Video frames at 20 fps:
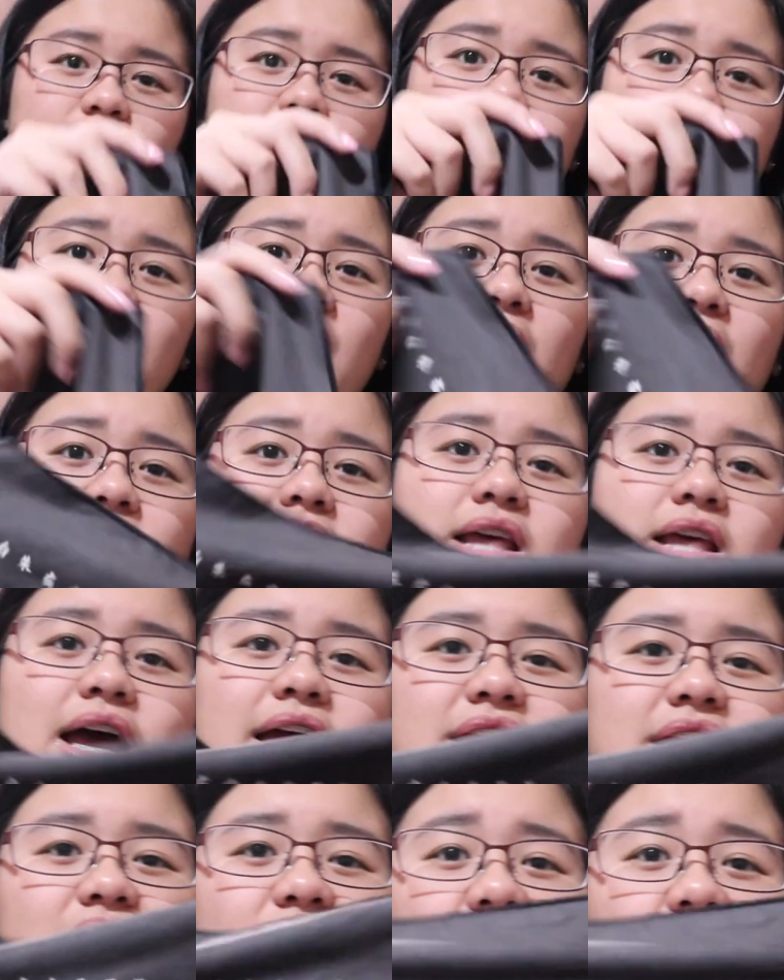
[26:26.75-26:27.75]
But
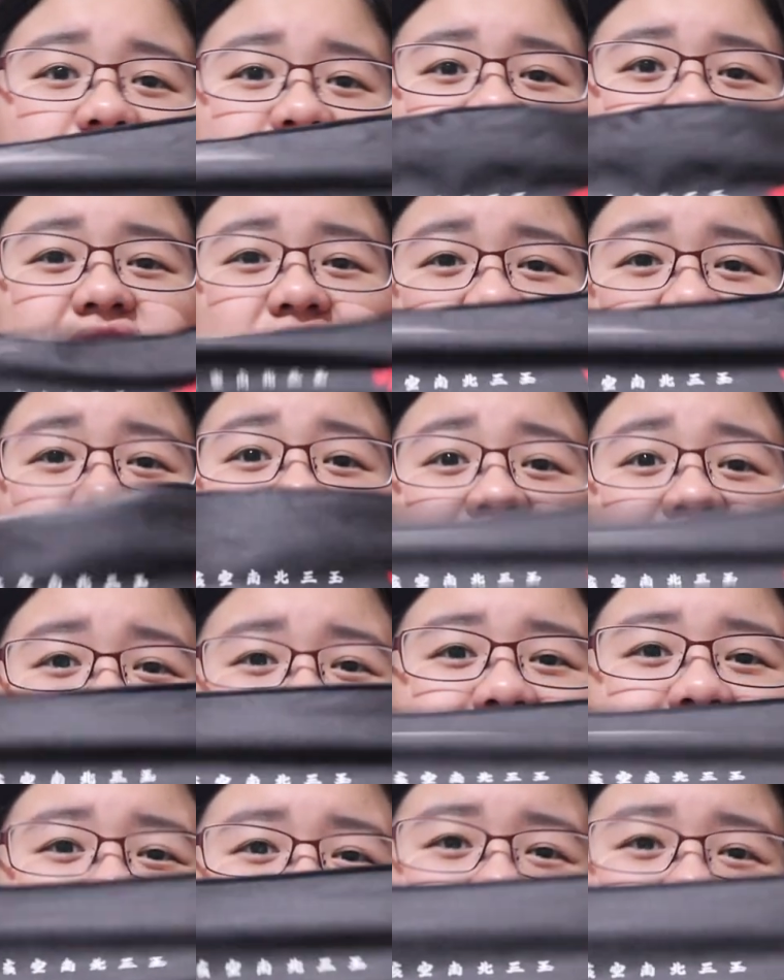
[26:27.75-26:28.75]
I got the
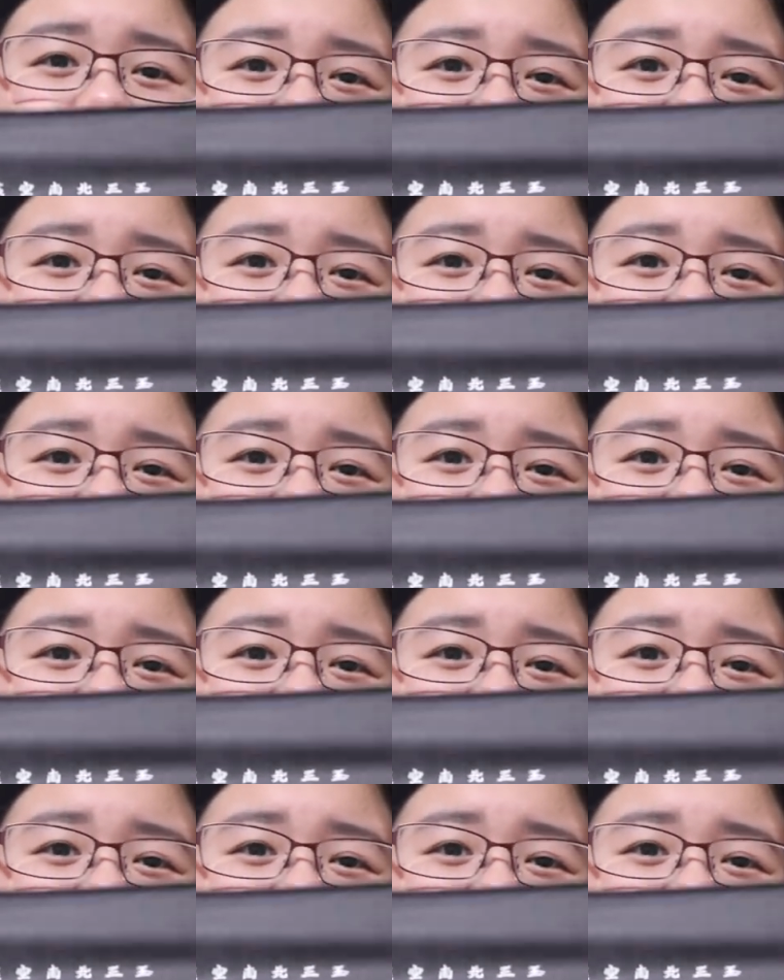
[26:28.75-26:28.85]
Akatsuki,